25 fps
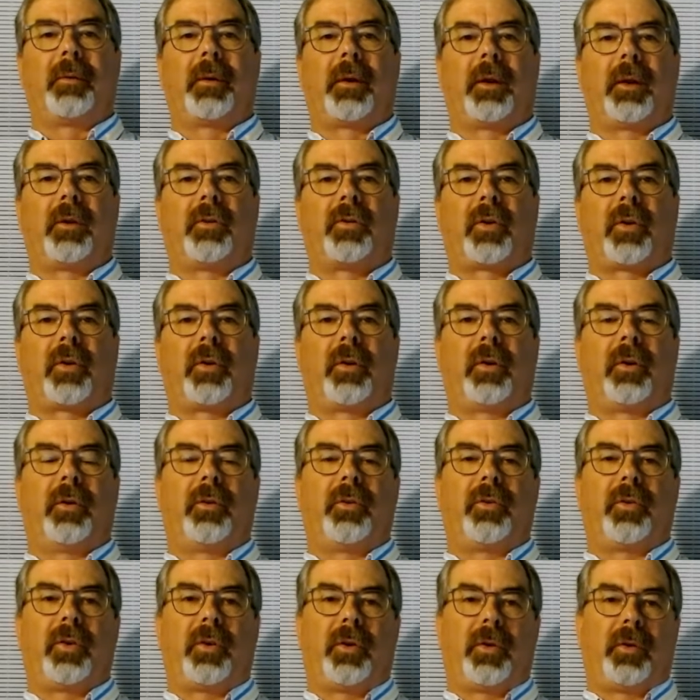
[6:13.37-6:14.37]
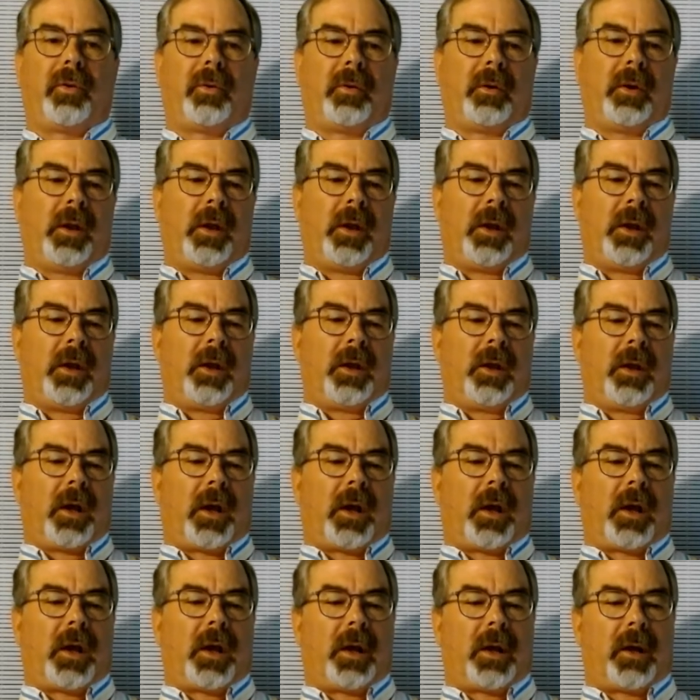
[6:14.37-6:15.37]
going to tune
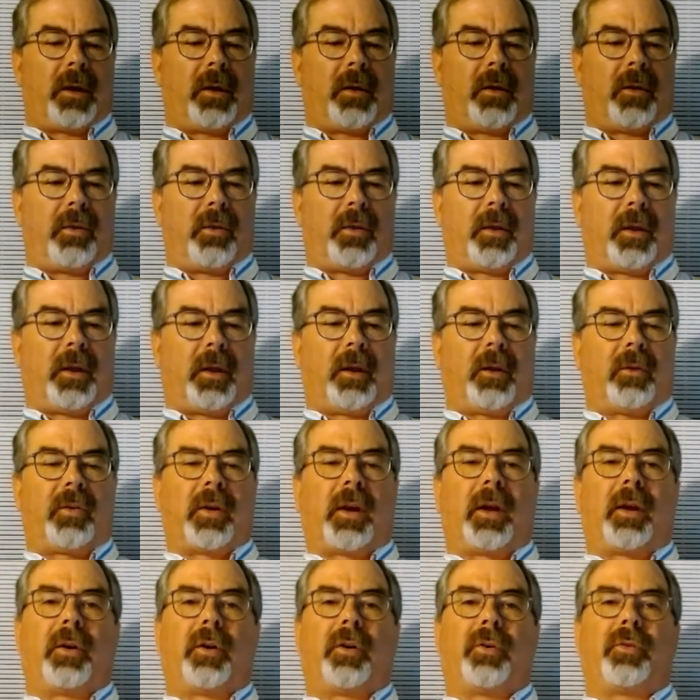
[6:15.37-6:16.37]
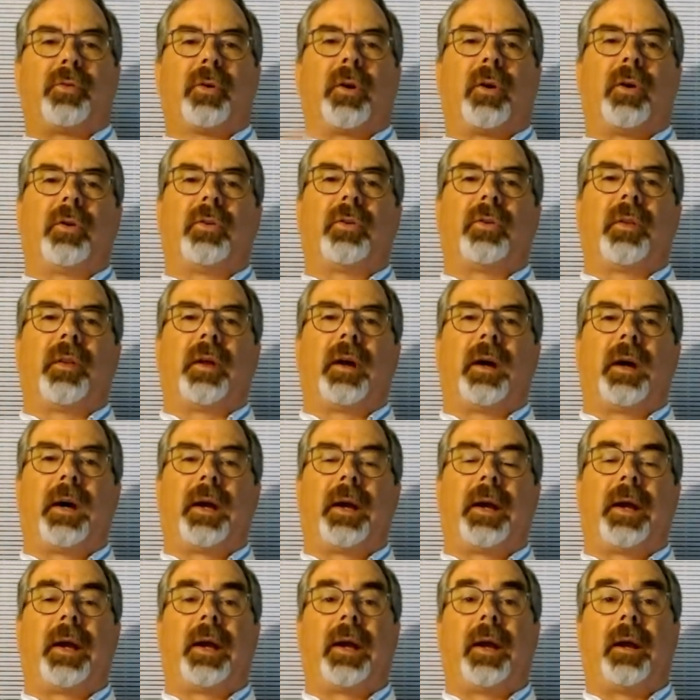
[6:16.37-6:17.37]
the tenor drone to the
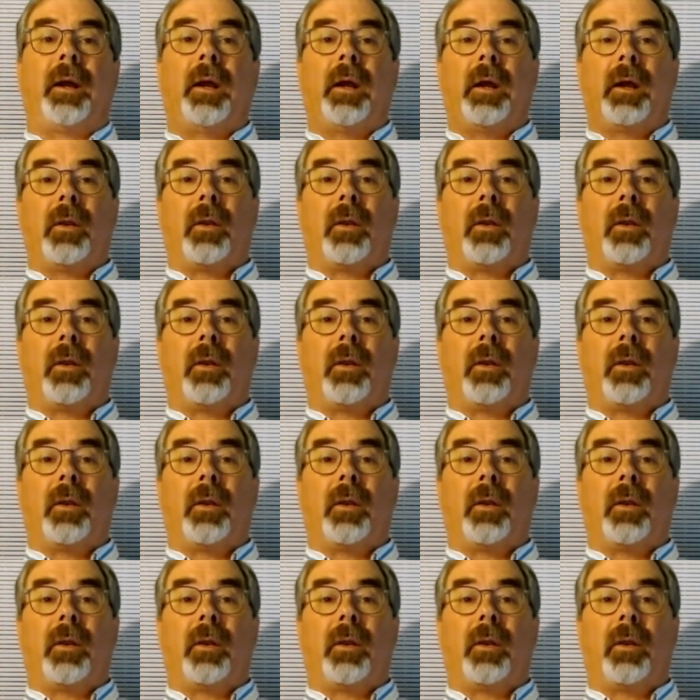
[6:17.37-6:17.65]
high A.